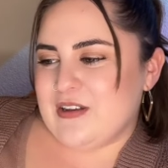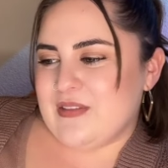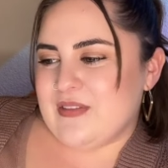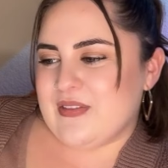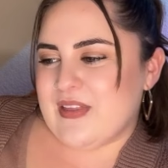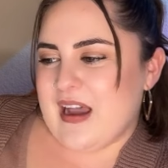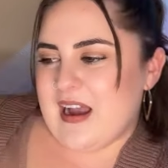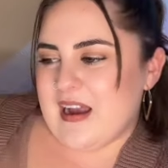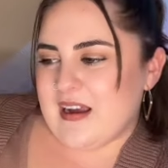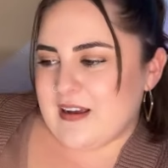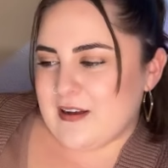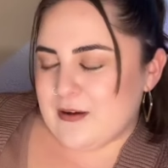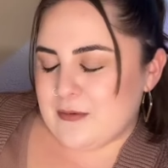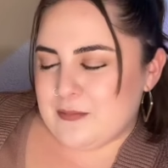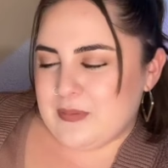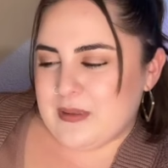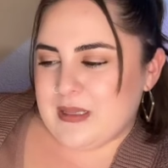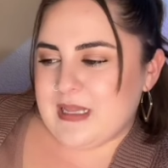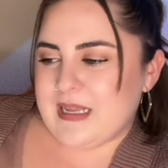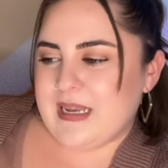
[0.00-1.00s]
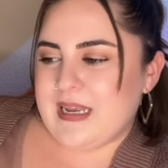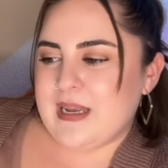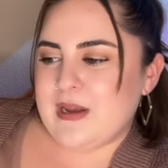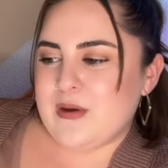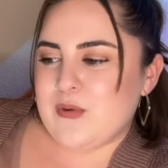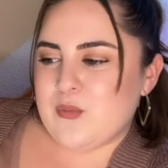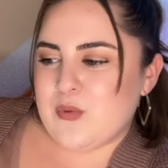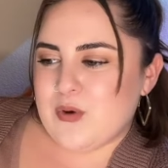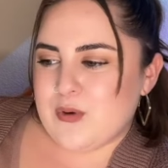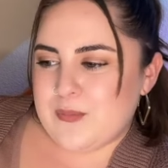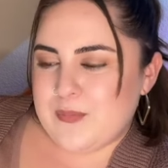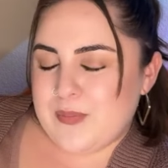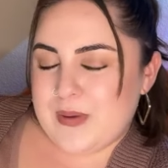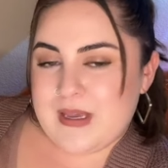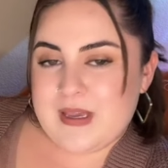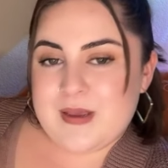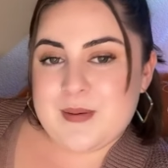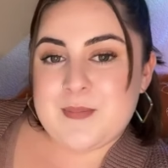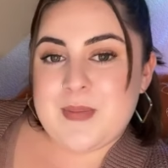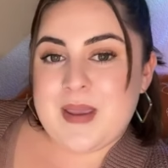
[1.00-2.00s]
that complaint will
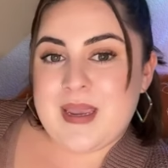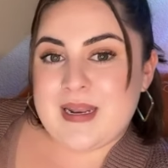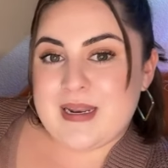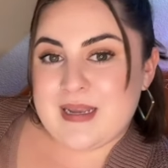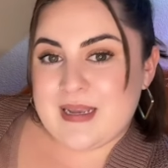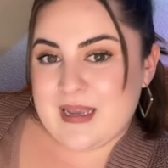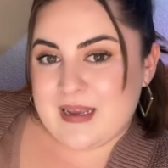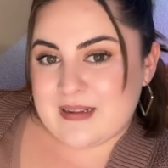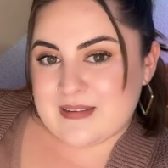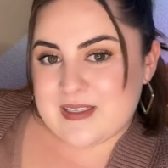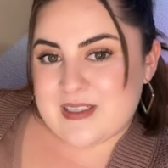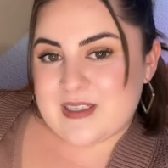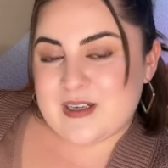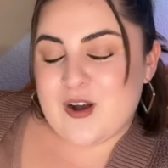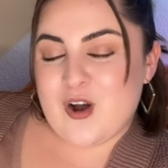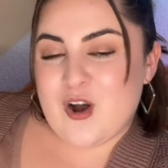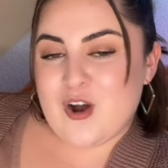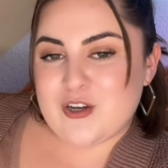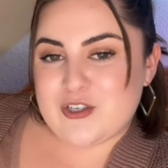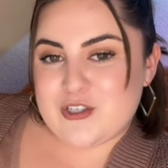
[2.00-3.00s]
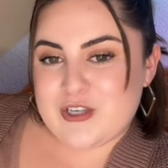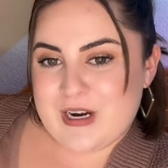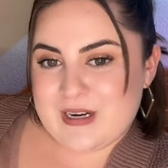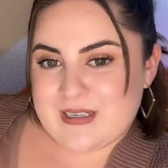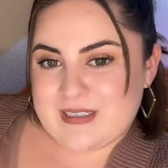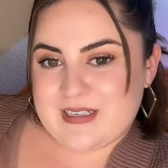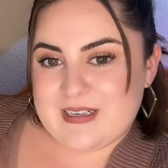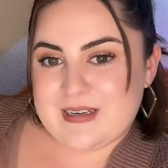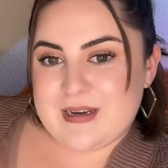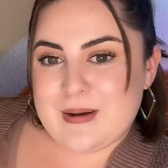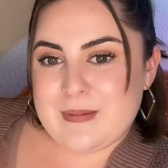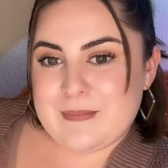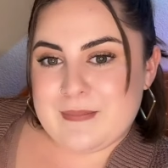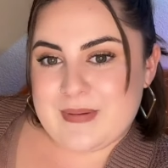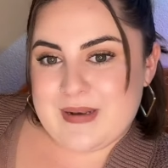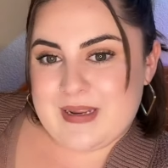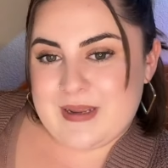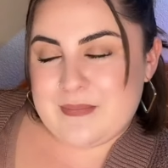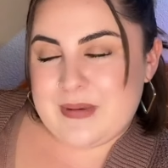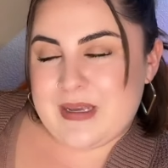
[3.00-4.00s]
be made against the contracting
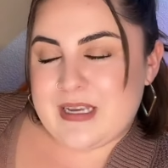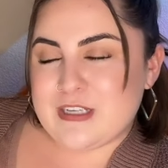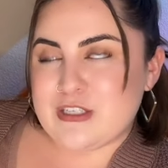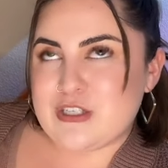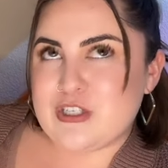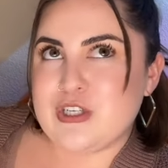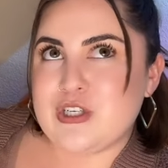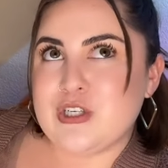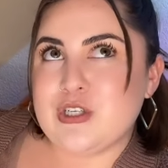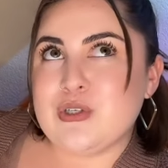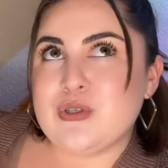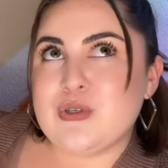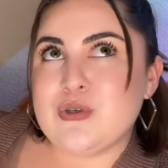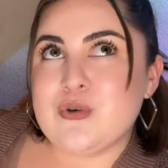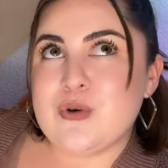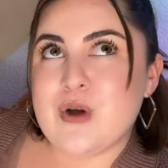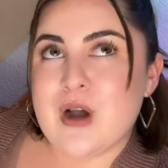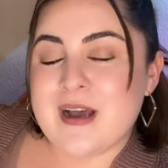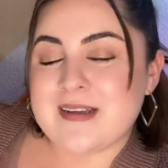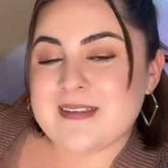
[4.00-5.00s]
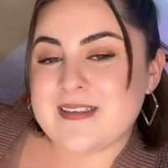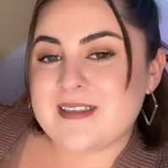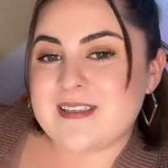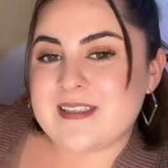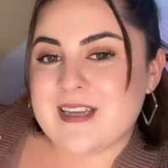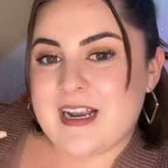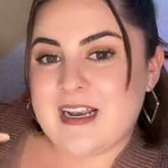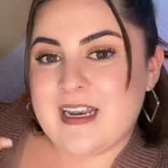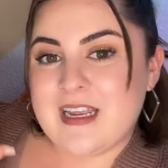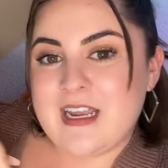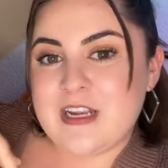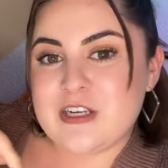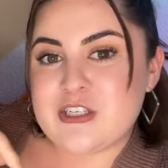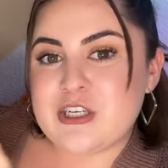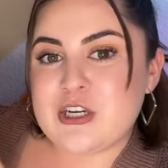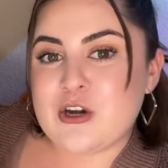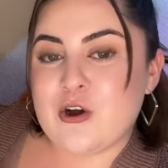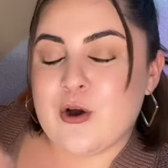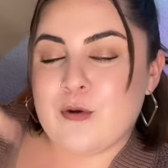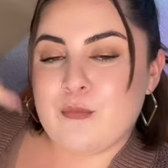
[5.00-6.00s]
company because you as a signing
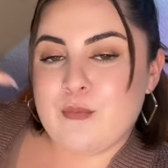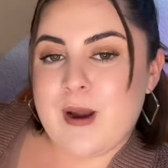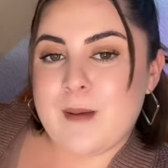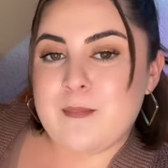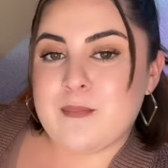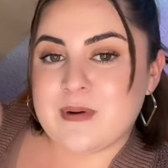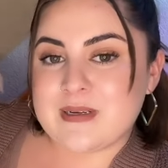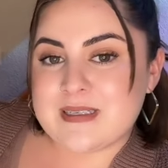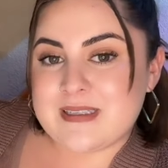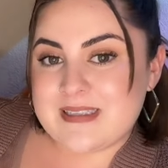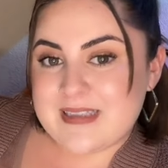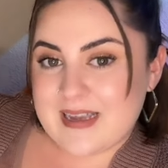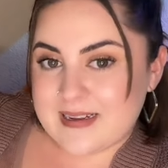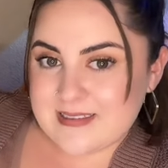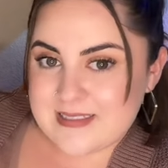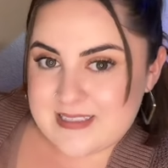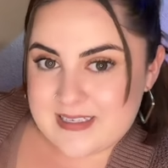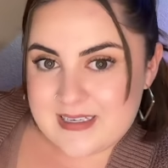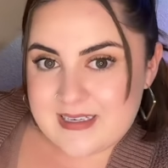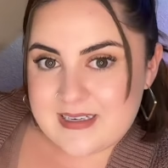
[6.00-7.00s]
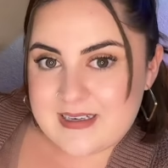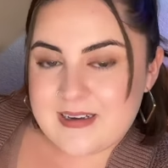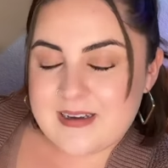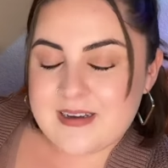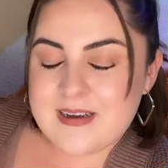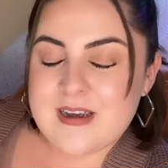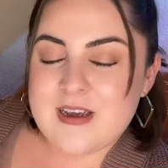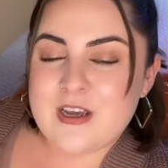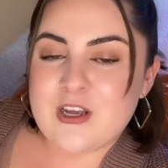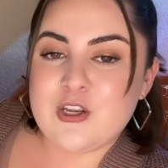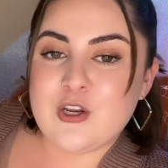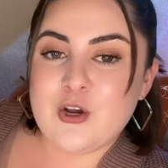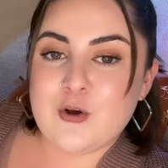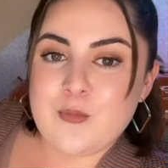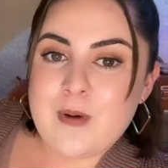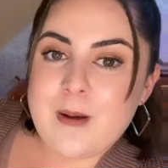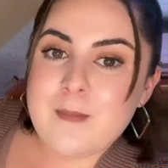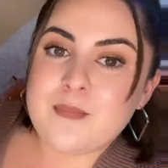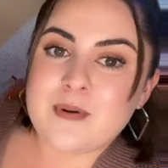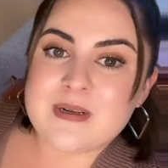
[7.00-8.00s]
agent are represented. You're
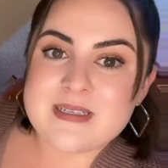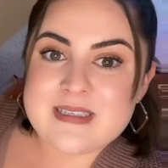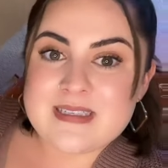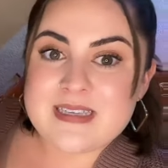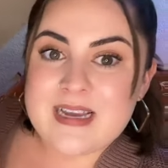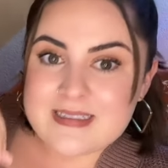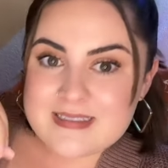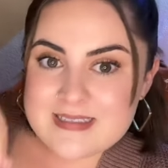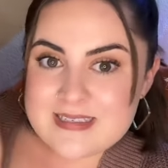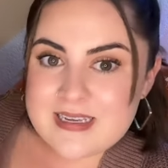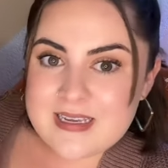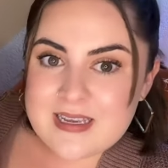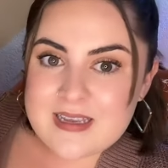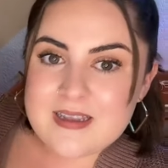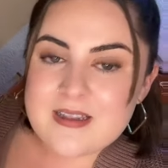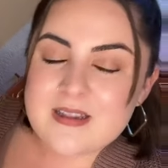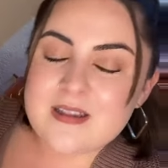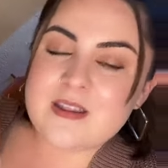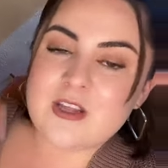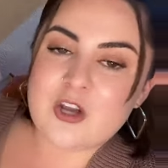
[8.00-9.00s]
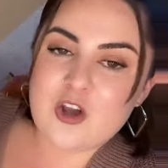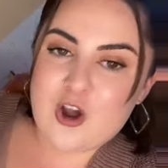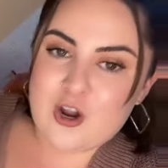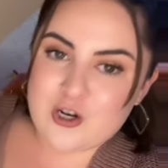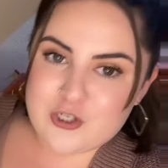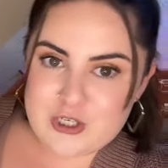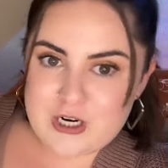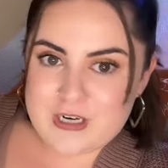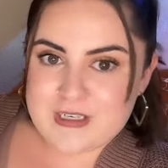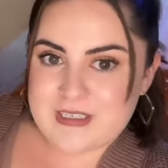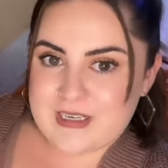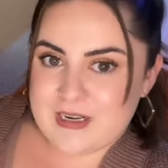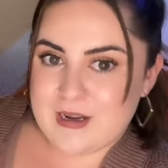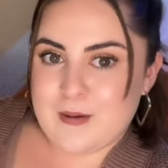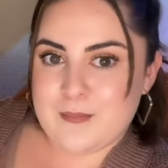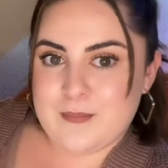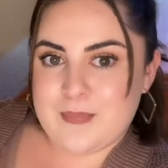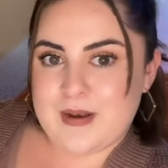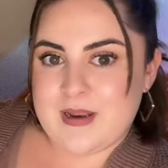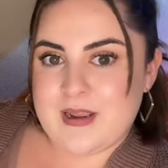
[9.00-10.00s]
representing the contracting
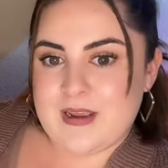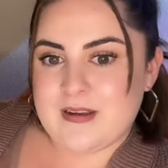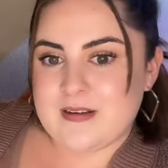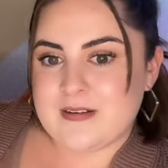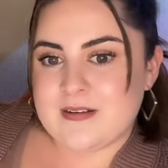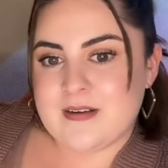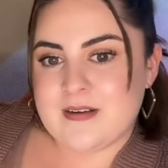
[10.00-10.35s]
company.